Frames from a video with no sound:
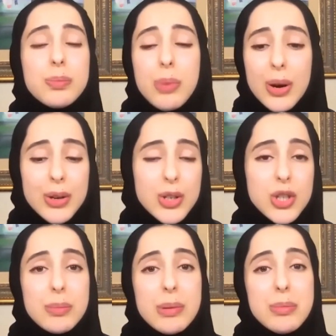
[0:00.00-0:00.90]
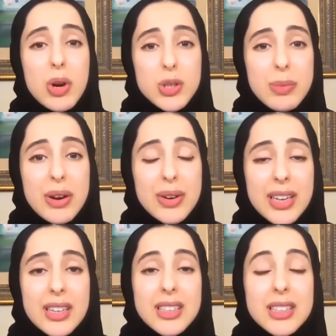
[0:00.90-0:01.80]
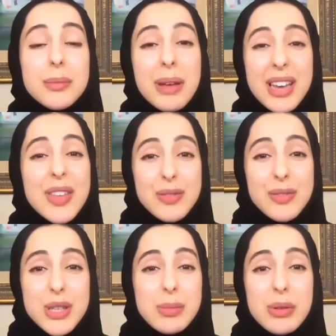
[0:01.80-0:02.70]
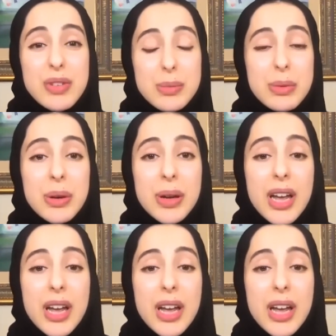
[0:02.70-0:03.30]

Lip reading: partnership and prosperity, to make the invisible visible.